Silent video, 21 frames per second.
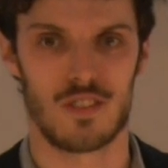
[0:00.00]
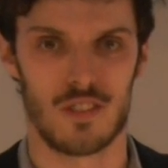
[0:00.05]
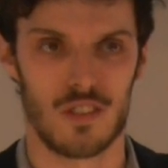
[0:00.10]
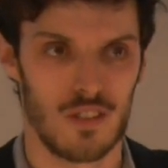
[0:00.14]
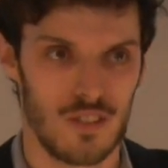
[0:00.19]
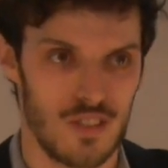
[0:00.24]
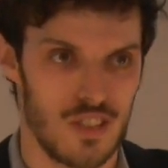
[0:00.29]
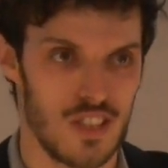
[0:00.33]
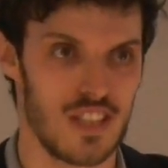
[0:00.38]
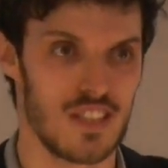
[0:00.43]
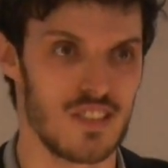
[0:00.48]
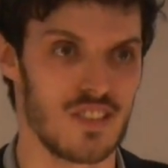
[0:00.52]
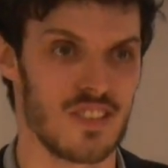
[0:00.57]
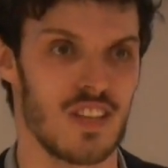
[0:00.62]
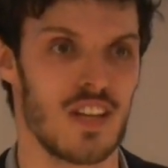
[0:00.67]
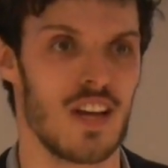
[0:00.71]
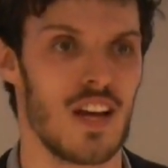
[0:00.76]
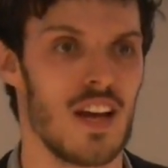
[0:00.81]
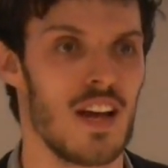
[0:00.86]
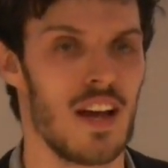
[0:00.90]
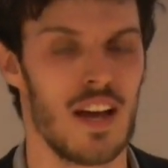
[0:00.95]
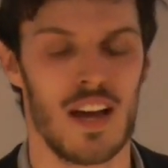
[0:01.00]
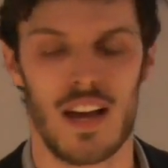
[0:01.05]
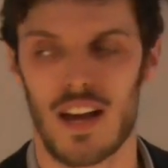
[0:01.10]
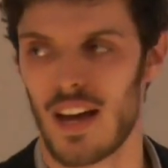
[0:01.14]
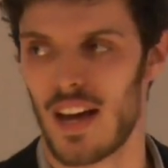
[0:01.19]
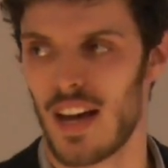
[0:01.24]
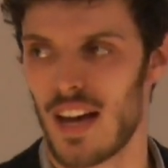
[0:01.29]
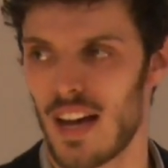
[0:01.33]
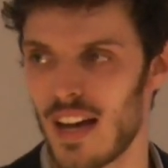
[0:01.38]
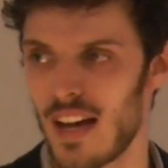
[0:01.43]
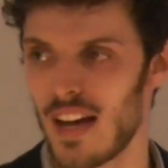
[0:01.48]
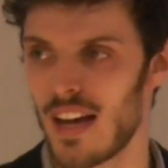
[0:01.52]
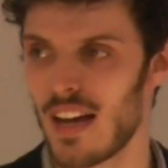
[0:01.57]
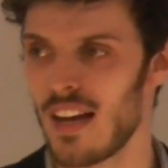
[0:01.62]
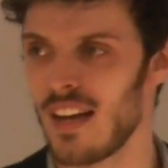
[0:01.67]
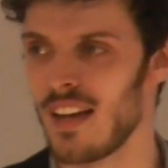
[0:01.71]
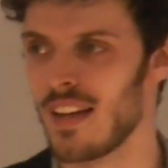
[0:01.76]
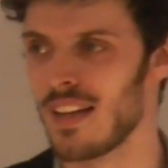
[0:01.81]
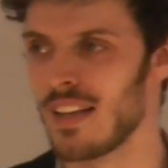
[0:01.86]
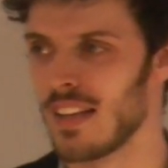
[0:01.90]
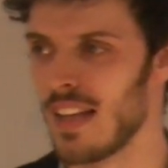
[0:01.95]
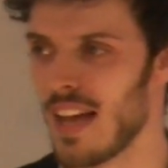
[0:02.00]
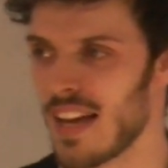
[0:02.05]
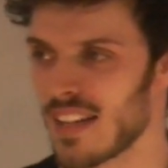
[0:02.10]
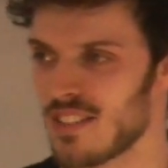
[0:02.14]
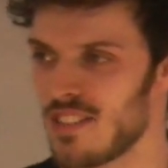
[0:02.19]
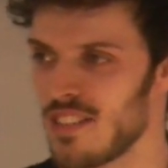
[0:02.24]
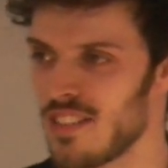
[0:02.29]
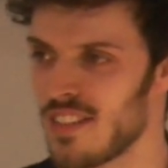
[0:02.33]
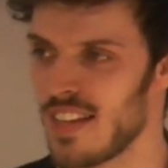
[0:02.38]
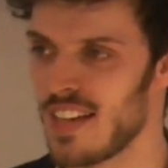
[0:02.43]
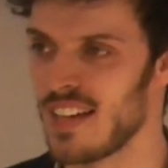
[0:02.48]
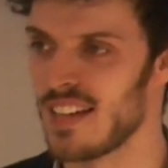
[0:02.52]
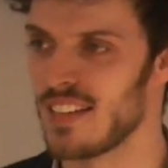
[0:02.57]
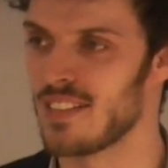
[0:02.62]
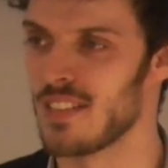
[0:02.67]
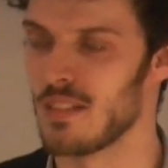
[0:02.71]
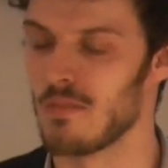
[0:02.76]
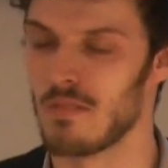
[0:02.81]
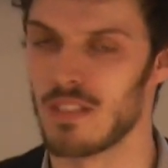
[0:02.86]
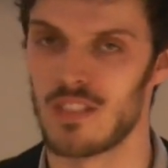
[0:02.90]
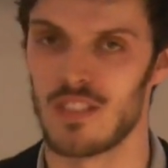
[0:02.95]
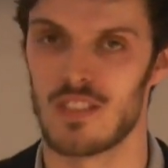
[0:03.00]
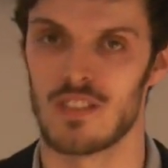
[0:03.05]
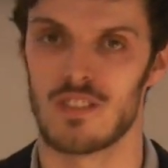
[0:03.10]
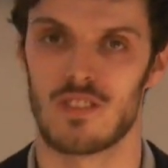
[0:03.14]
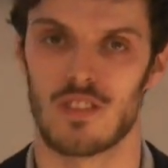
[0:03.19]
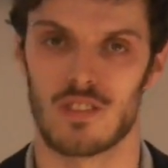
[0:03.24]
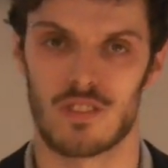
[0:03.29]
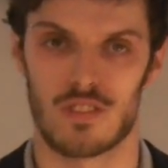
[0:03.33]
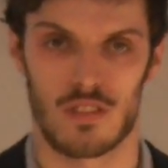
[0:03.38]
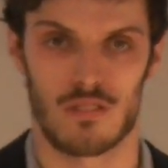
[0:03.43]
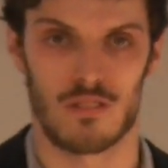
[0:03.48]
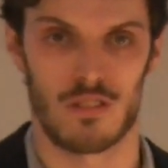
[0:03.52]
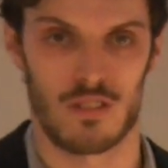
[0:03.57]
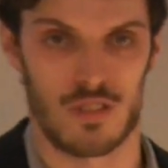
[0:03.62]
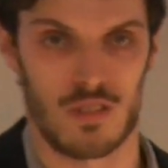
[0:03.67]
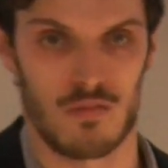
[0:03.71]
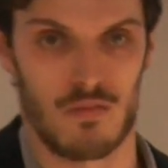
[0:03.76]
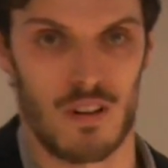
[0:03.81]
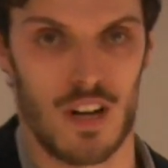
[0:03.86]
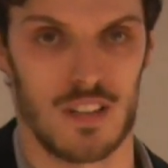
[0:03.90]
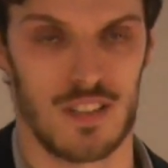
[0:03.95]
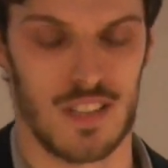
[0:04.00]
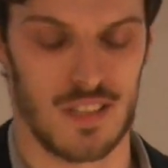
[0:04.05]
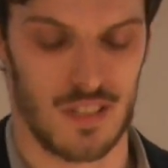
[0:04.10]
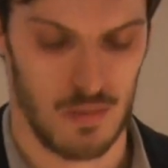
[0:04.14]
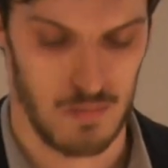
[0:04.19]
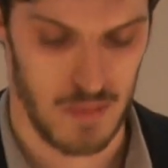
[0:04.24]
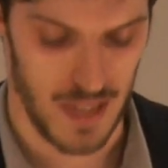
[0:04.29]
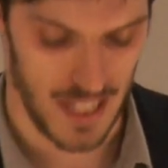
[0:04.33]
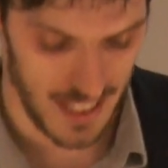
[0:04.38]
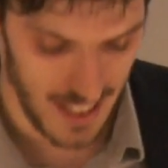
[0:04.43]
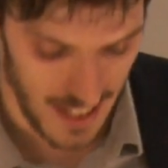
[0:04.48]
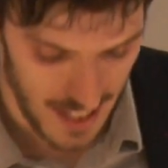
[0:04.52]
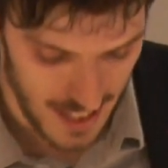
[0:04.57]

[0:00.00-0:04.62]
George's Lecture Theatre, which is just across the road. It's the big